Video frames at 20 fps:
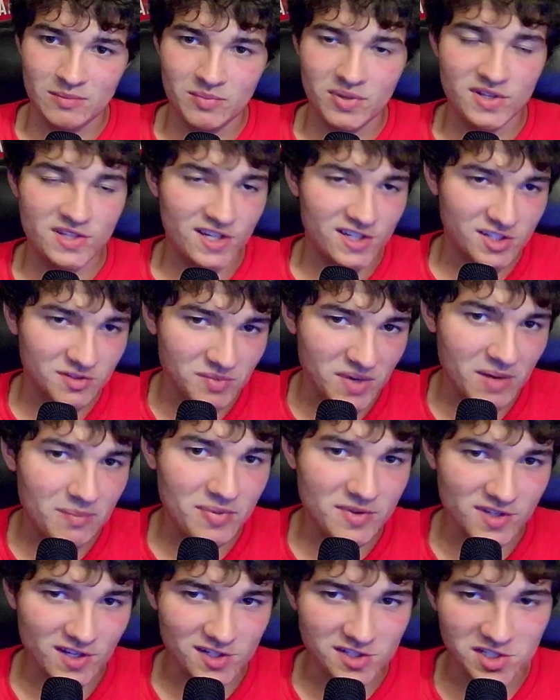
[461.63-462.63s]
Position by
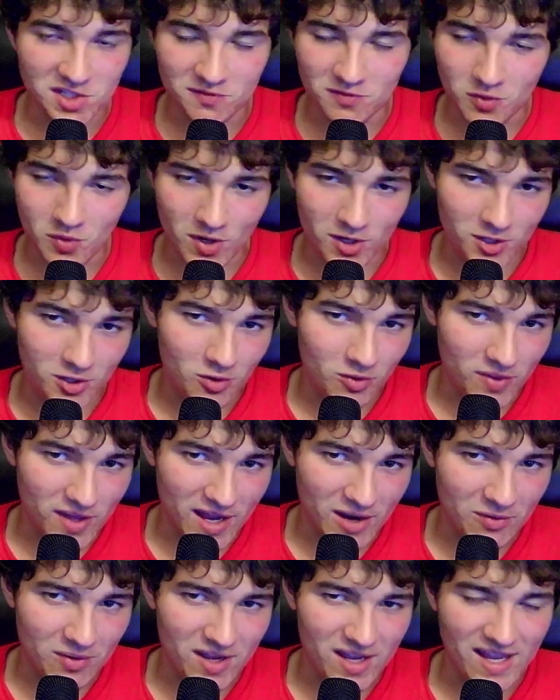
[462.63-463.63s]
position, if you want to go
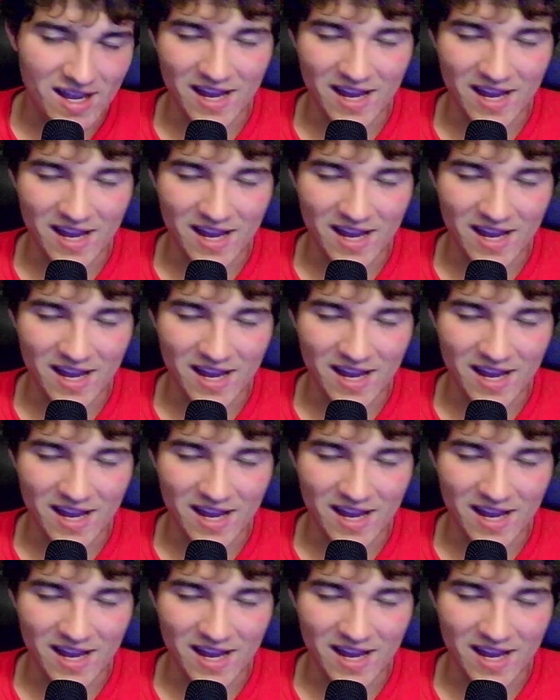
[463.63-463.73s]
that way.